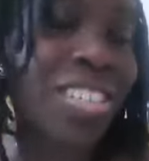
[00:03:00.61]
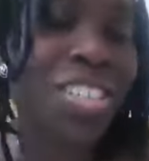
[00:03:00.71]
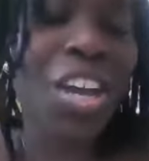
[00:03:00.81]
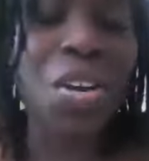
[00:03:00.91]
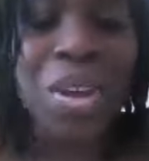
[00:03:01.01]

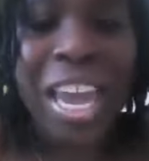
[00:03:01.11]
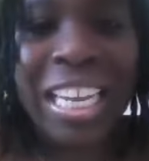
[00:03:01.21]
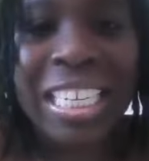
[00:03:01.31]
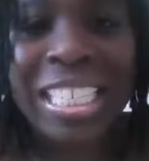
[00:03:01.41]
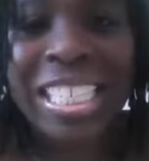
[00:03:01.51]
you know,
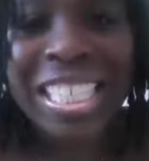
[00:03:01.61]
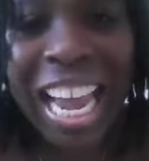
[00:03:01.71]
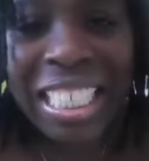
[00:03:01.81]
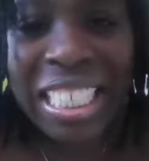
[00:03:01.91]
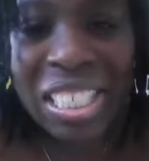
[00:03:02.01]
80s
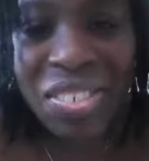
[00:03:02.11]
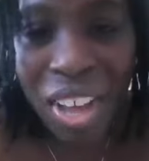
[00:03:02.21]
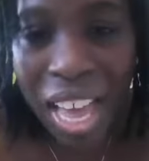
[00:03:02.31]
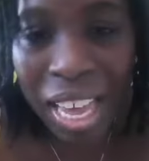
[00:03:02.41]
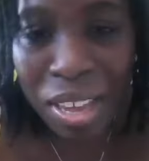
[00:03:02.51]
90s
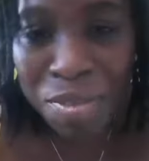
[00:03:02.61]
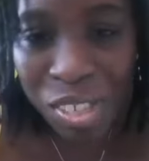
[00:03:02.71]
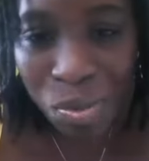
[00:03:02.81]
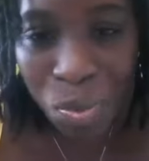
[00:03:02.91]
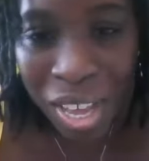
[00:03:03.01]
vibe
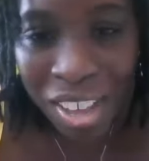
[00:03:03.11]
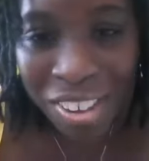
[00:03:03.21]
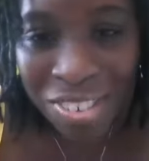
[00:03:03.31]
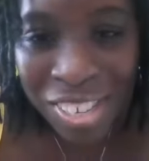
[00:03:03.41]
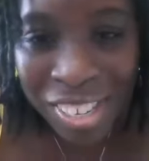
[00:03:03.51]
as
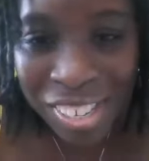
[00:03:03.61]
well.